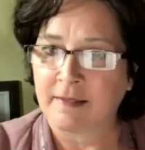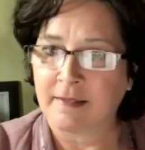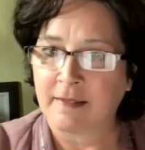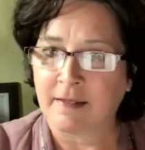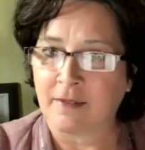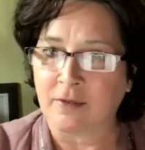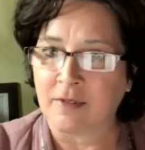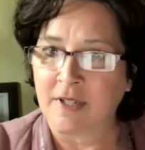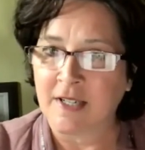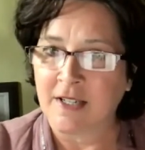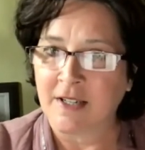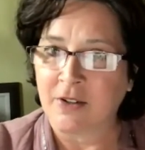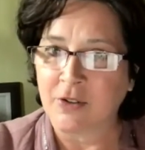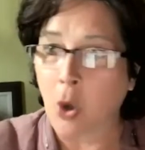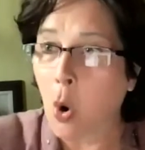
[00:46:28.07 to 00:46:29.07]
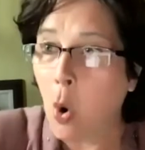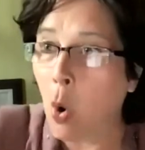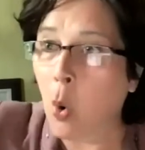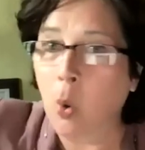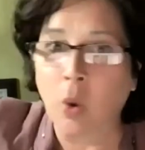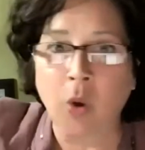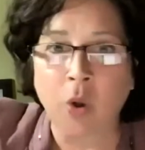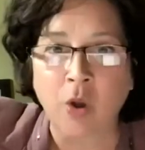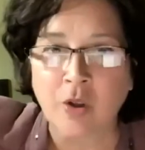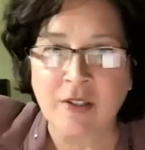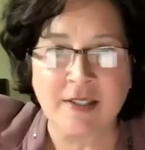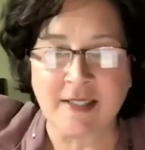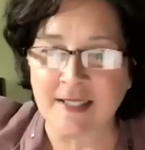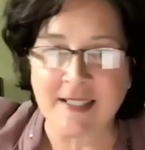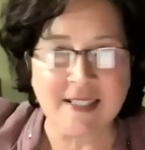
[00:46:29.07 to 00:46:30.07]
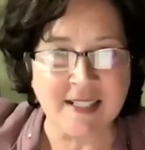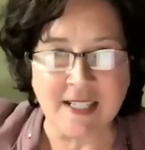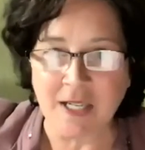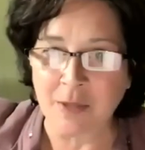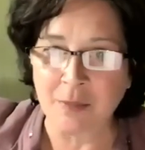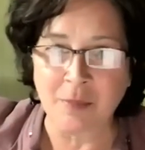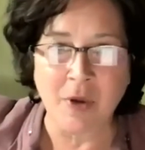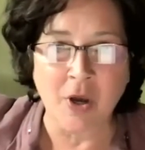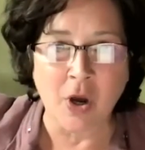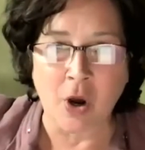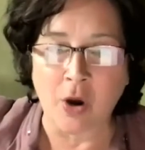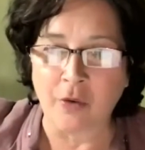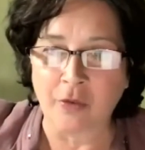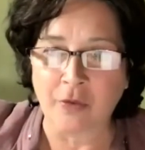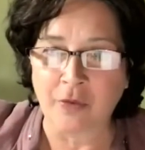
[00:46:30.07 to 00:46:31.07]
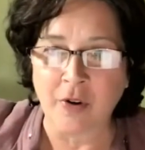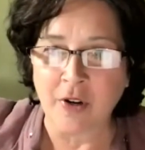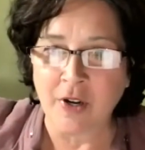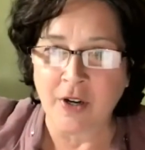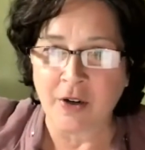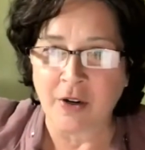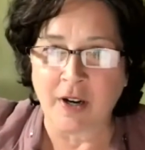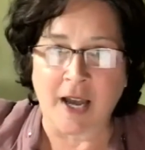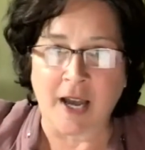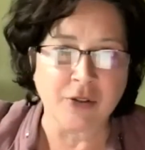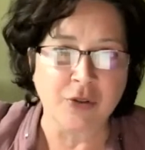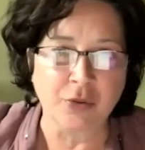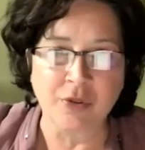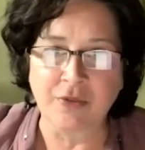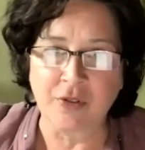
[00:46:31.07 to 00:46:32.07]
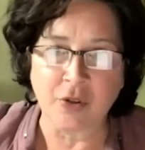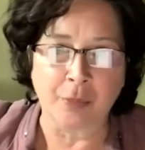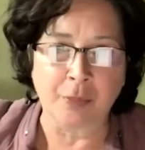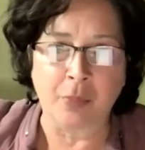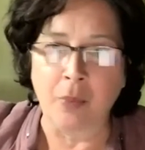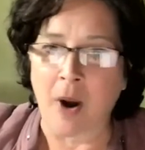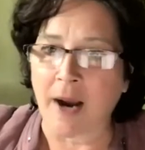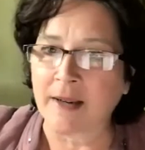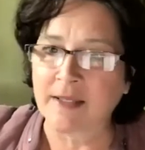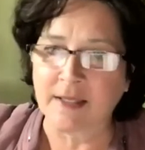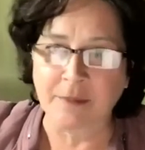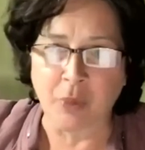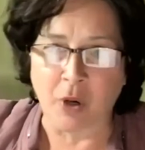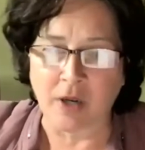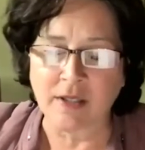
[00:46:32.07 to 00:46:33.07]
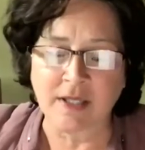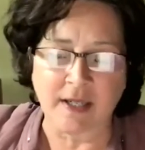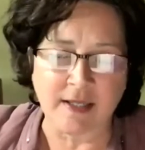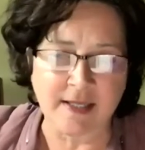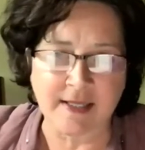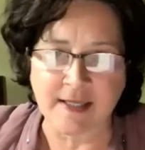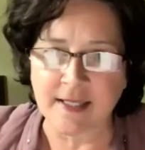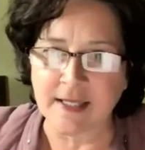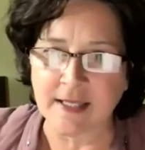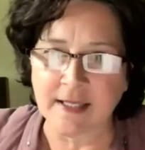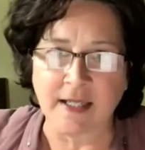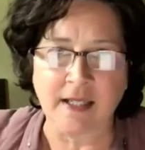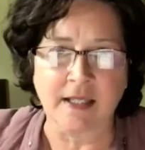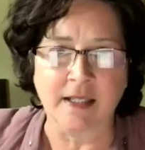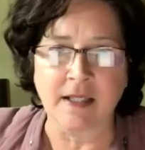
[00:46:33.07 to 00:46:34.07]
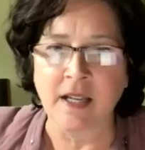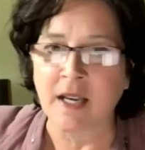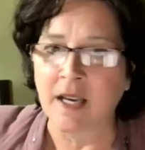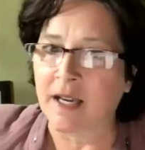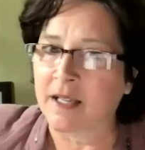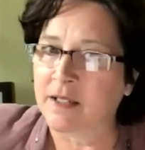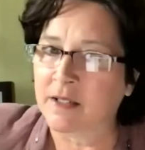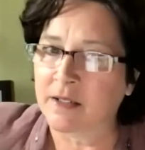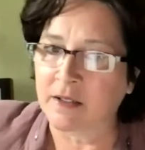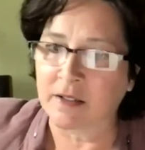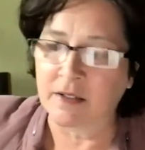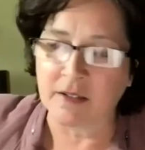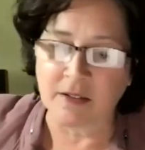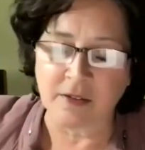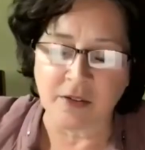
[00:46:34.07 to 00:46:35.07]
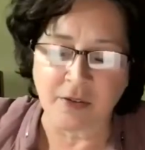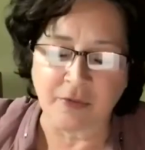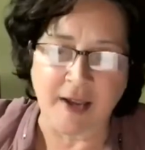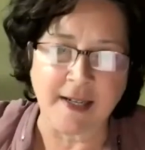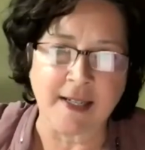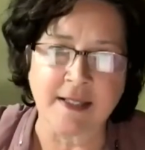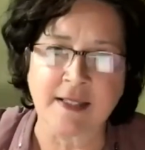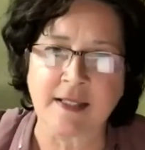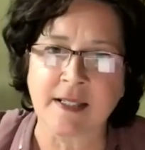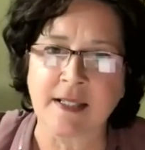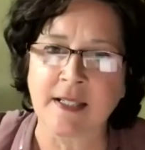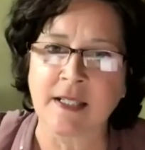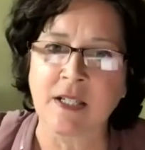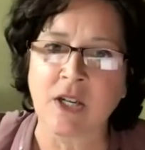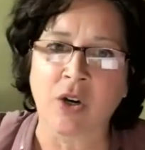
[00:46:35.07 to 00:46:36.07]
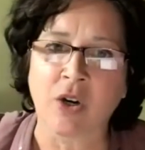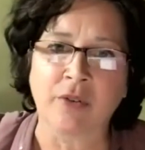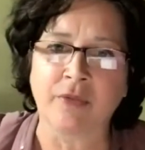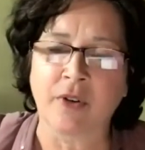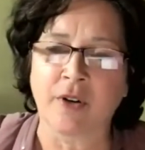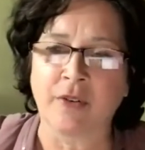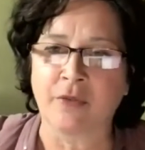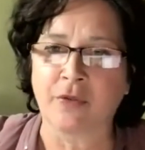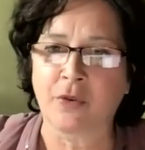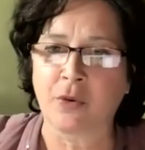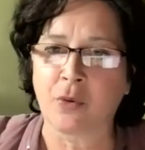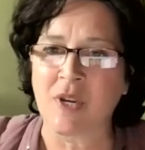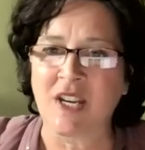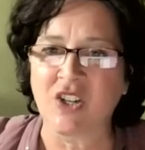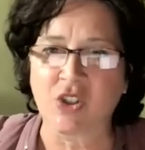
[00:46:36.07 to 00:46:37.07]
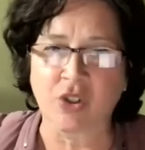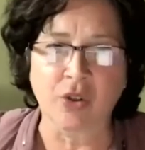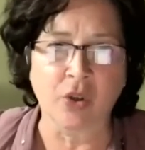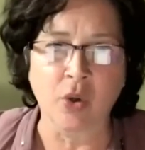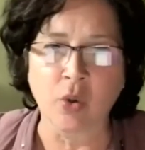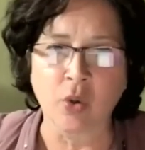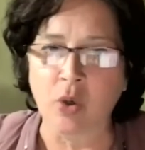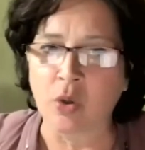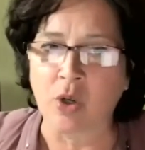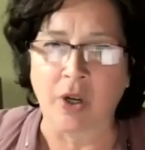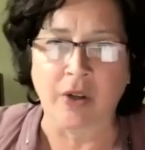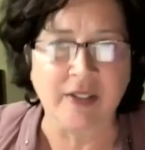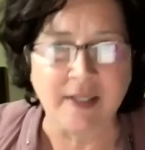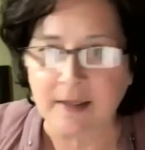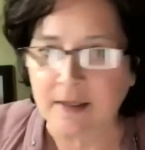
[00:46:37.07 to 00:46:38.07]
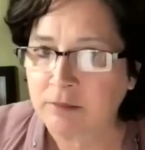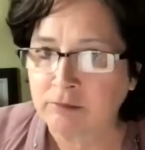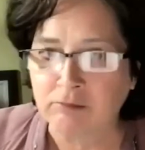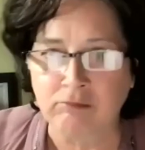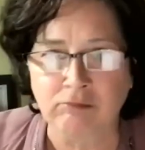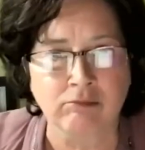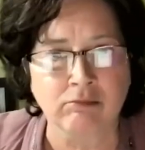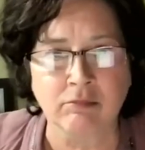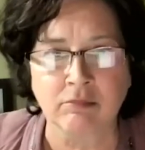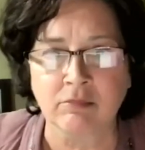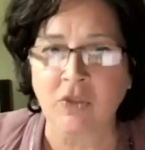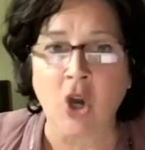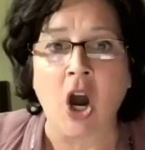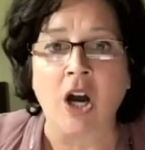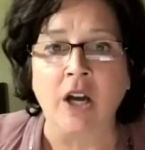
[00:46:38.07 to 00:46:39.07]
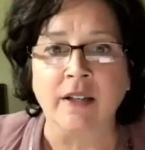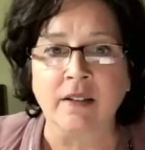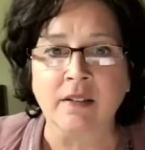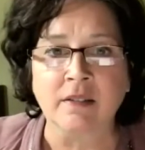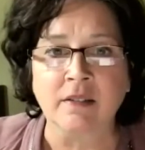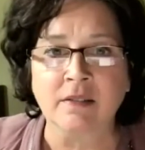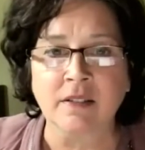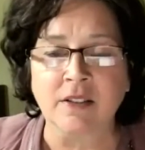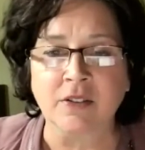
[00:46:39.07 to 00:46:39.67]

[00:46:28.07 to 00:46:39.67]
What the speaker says: the whole system of radio diffusion broadcasting and the financing of creation, local content, gone,